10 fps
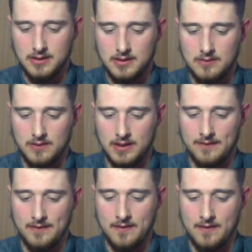We're gonna have
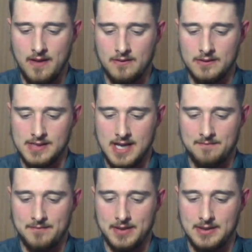another Zap
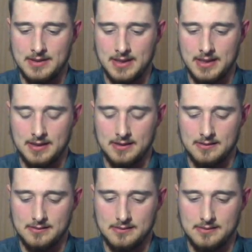Bait deck, and
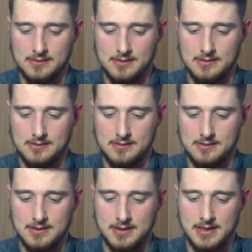
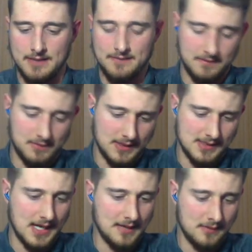I definitely placed
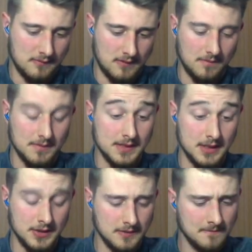that in the wrong
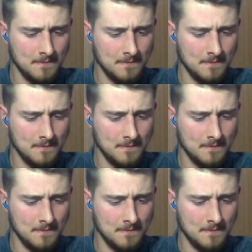position.